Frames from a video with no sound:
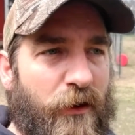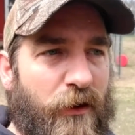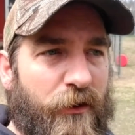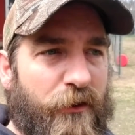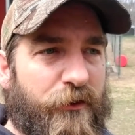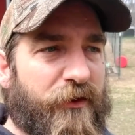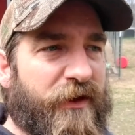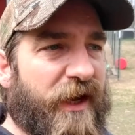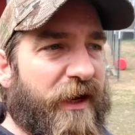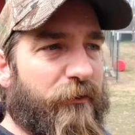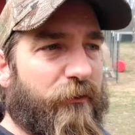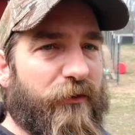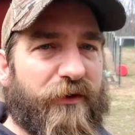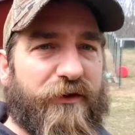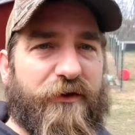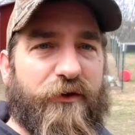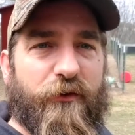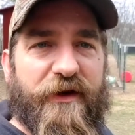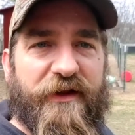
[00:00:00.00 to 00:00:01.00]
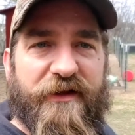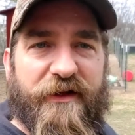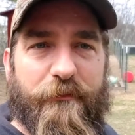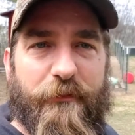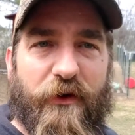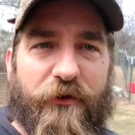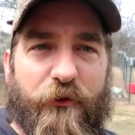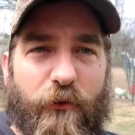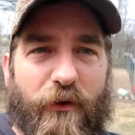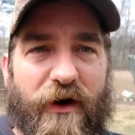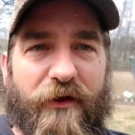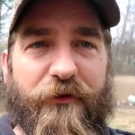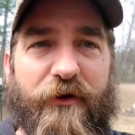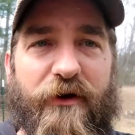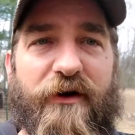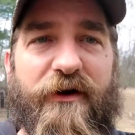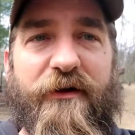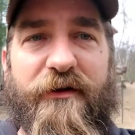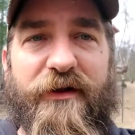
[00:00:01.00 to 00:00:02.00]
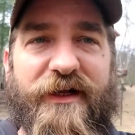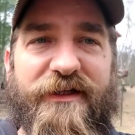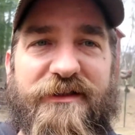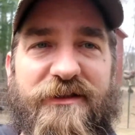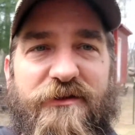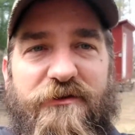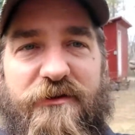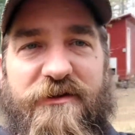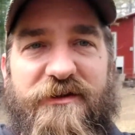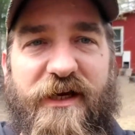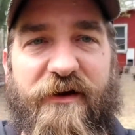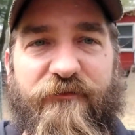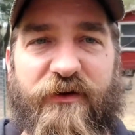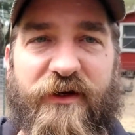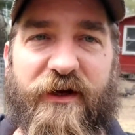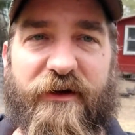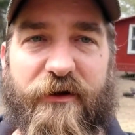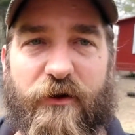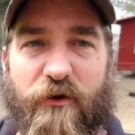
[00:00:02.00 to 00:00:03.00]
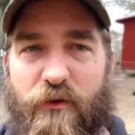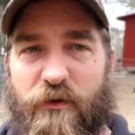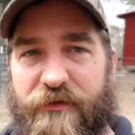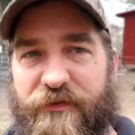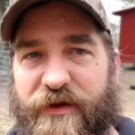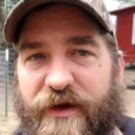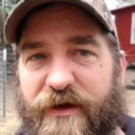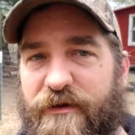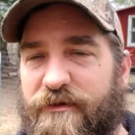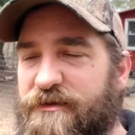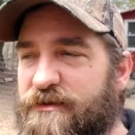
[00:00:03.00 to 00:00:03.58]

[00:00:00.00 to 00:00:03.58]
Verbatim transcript: you can't really do anything about the weather. You just have to kind of go with that.